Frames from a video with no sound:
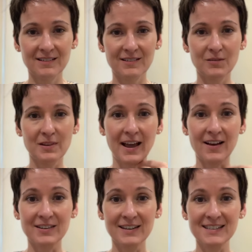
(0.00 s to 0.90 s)

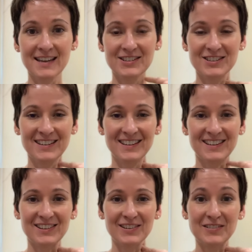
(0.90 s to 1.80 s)
without any tension
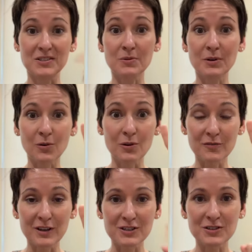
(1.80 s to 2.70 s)
here, that's what
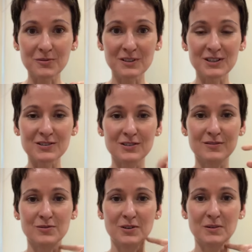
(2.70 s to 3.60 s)
orofacial release is
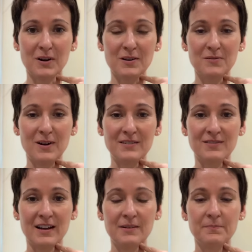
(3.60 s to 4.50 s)
for, part 1,
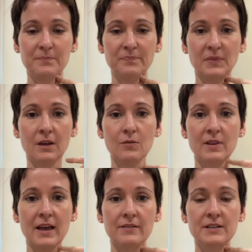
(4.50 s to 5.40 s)
right?
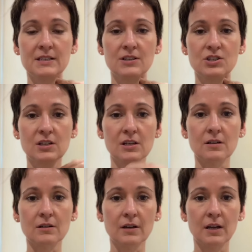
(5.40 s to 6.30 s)
Without any tension
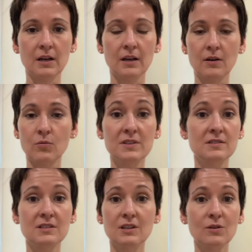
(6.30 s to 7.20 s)
here, with
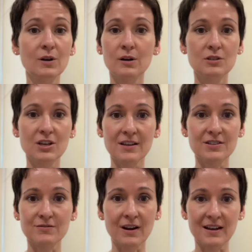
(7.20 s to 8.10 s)
0
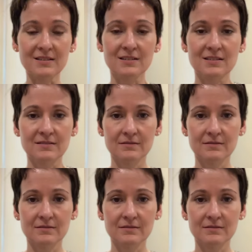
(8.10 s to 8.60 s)
chest rise.